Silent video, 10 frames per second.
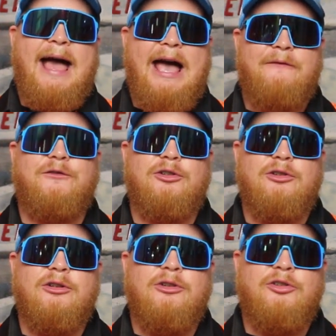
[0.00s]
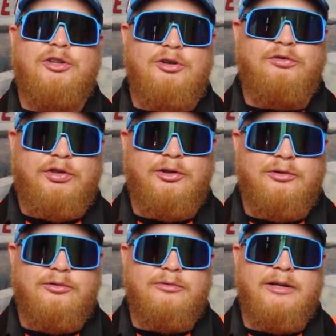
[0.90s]
after
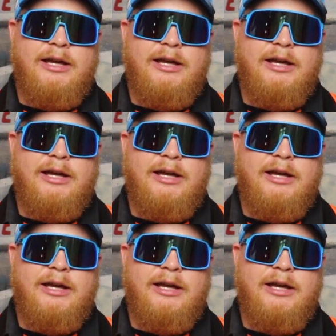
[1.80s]
Q2.